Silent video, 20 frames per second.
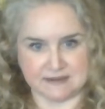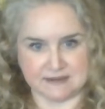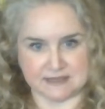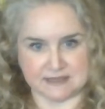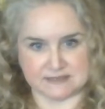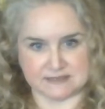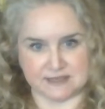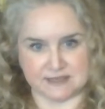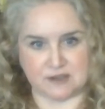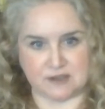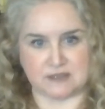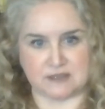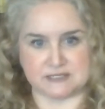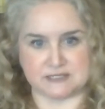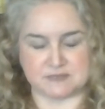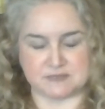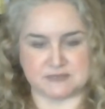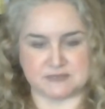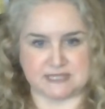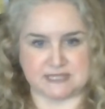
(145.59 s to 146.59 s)
as he calls
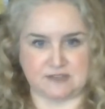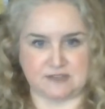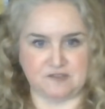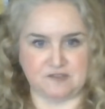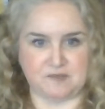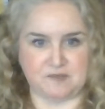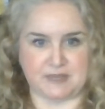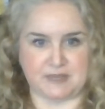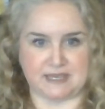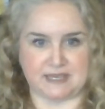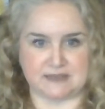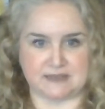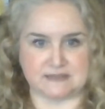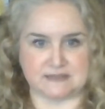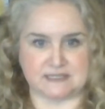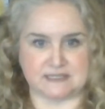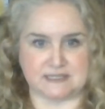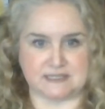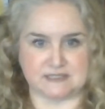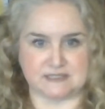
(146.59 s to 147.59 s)
himself,
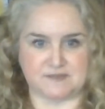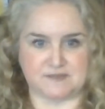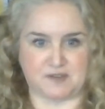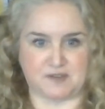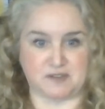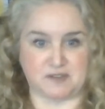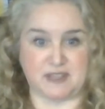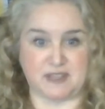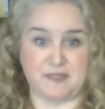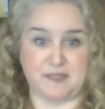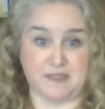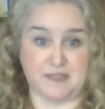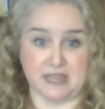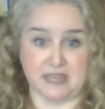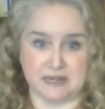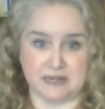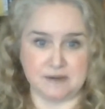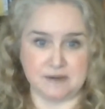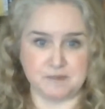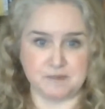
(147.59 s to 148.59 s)
because he's fairly
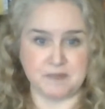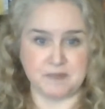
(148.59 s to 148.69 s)
thin.